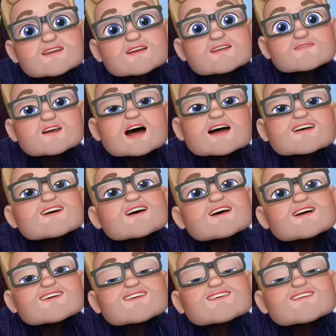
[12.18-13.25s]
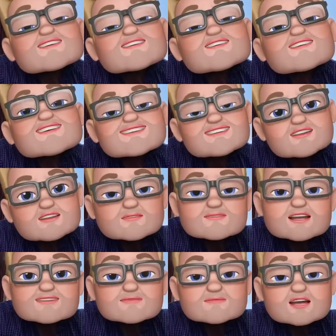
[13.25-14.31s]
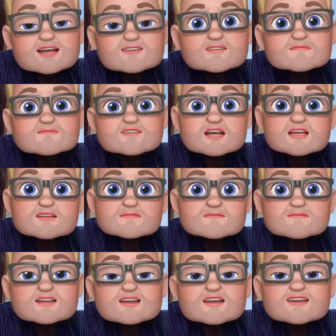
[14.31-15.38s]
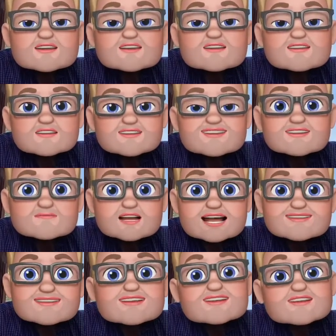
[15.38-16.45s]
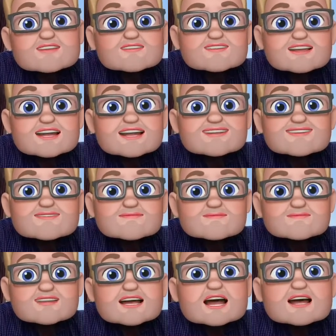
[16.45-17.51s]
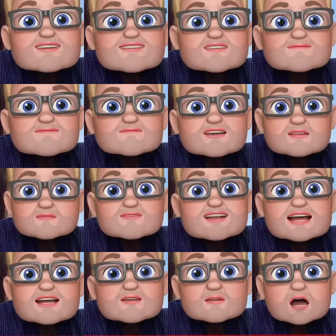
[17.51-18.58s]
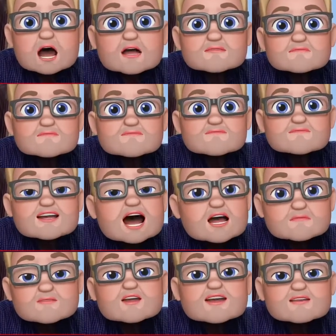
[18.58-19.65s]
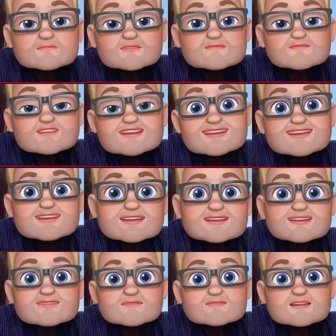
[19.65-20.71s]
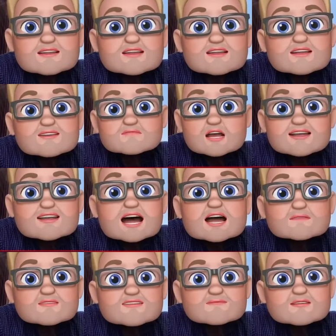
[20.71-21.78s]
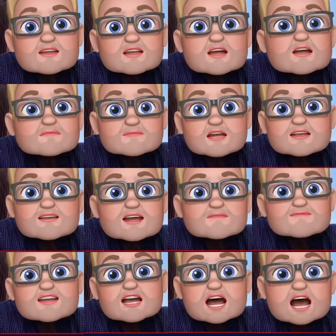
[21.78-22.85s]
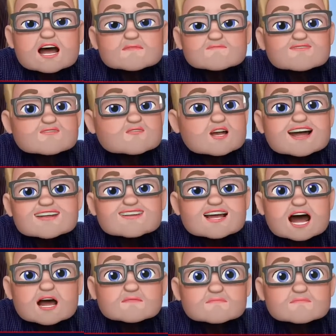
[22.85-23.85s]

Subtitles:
Finally, let's talk about the medical front. There is a vaccine under test. Yes, it will take a while. Not applicable for this season. Red tape has been cut by the FDA. Great job.